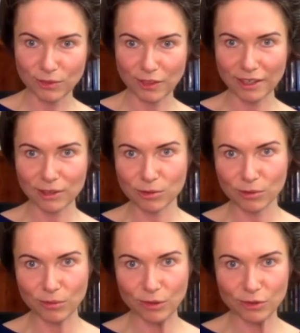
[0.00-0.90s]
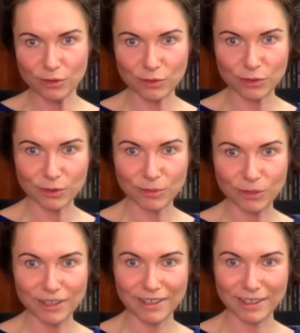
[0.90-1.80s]
thank you so much for
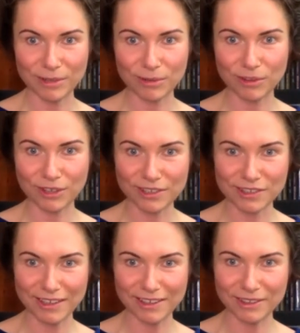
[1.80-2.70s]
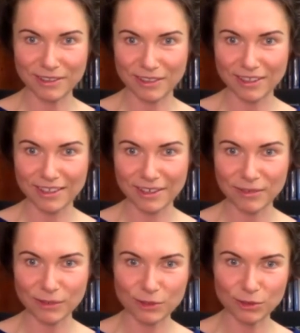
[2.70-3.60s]
being here with us and the
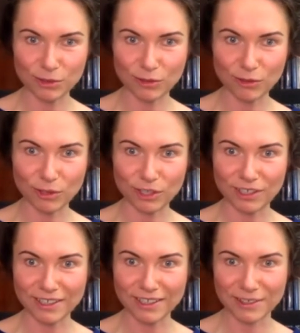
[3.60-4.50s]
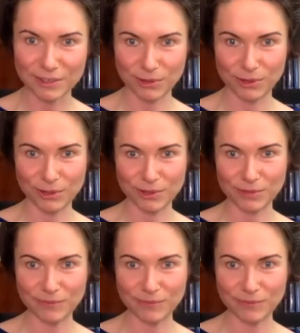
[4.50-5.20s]
virtual floor is yours.